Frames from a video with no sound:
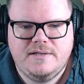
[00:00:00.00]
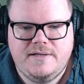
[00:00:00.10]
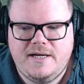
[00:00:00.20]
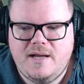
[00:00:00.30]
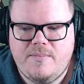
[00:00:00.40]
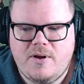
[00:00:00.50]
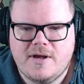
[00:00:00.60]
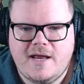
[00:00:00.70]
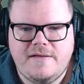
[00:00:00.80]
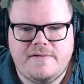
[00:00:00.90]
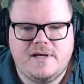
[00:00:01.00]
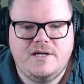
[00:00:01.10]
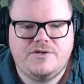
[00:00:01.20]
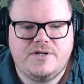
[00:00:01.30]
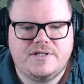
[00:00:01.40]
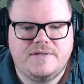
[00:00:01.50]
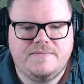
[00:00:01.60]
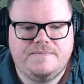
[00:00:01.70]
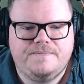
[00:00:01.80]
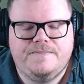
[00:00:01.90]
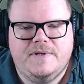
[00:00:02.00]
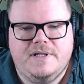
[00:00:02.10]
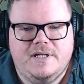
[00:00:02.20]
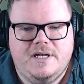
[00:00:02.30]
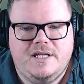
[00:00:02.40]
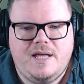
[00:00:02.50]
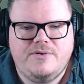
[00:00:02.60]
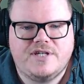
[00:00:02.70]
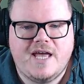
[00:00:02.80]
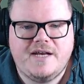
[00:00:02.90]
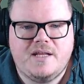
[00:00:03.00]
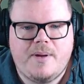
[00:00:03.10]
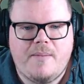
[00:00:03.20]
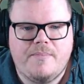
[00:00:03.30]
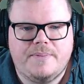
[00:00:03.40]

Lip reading: They didn't block anything. Interesting. They were scared of the pump.